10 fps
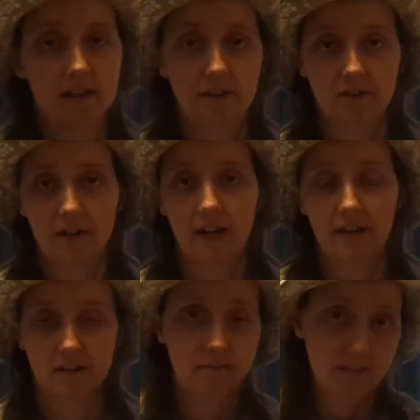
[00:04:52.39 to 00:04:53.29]
to learn how
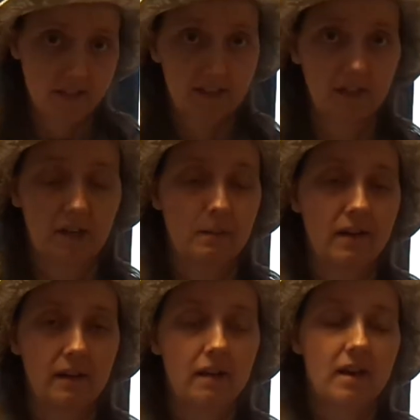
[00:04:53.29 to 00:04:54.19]
to get that on there,
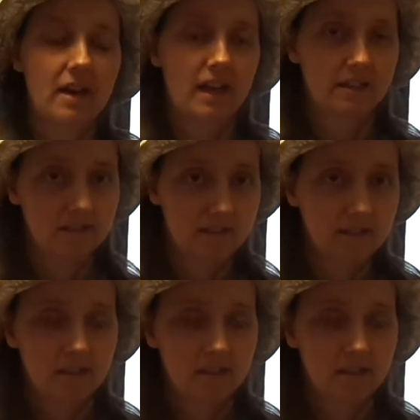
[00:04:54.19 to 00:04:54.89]
but it's